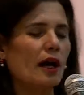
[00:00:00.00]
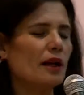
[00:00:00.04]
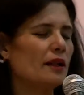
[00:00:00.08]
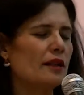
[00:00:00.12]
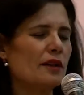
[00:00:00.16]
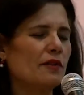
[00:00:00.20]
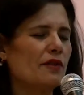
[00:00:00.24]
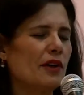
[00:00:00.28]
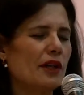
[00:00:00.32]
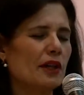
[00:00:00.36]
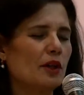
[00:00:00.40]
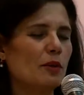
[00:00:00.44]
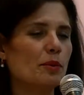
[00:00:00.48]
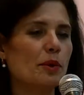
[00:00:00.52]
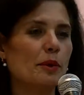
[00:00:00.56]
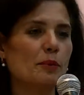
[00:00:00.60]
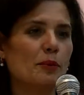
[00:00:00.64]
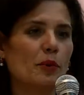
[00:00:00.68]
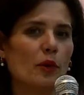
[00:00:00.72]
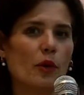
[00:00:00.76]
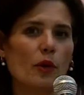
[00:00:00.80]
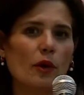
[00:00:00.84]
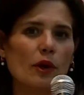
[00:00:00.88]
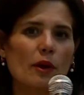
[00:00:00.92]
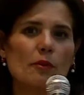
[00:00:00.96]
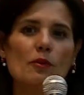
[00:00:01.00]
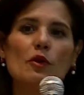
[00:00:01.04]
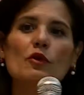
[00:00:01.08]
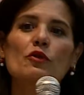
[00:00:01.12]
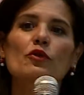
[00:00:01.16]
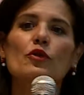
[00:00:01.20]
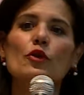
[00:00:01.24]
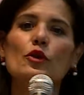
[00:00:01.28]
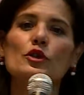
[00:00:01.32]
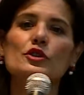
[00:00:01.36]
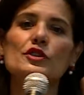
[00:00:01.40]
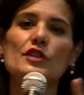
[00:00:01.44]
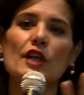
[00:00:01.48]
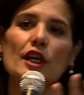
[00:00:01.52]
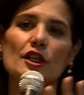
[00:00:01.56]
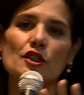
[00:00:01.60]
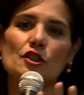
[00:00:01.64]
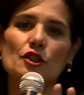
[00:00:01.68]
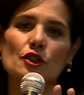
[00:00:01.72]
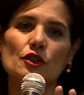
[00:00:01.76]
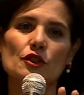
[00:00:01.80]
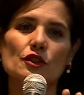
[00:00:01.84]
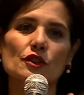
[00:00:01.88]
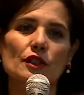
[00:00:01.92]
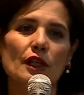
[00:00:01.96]
develop a program of 4
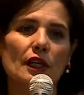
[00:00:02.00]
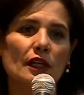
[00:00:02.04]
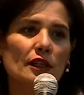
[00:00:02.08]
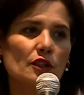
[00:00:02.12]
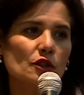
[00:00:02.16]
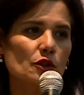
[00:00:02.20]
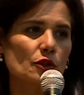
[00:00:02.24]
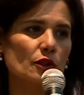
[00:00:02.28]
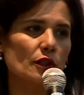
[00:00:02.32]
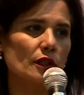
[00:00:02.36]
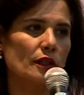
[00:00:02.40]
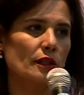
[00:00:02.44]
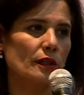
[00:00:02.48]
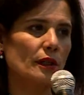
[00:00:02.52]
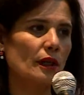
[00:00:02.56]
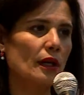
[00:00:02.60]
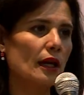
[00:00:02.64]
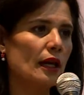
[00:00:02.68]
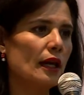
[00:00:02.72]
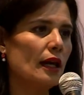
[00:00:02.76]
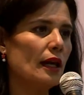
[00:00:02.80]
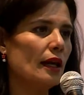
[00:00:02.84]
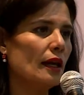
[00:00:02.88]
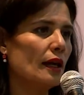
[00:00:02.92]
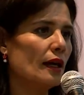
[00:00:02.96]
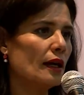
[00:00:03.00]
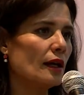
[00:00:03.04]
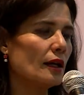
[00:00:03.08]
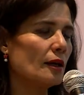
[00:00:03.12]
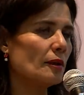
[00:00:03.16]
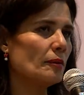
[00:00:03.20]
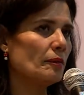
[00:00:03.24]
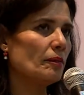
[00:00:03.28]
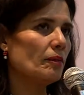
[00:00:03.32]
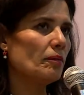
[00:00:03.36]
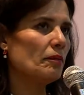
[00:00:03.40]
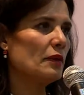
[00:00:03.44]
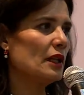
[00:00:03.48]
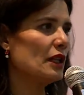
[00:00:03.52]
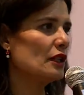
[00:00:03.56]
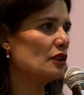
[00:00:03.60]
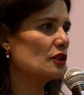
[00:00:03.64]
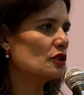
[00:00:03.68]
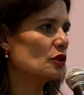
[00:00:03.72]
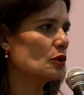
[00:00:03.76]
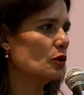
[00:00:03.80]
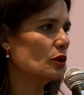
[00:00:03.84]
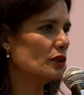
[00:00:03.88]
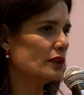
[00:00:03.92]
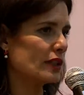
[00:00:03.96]
sessions into the middle
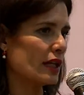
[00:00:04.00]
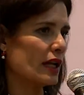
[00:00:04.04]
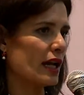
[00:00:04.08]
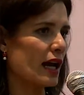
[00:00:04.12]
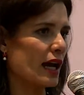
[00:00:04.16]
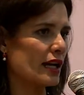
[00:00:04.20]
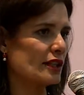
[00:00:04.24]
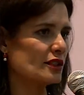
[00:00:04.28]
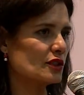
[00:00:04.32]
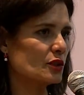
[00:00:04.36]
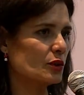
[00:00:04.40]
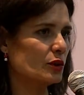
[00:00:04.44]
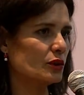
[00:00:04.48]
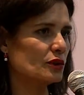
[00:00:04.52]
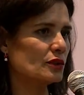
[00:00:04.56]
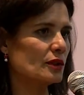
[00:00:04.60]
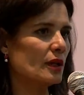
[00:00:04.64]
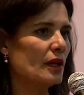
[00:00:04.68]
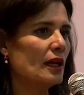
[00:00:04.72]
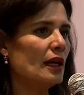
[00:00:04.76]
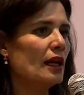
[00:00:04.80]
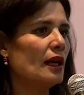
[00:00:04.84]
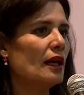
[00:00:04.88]
schools and high schools.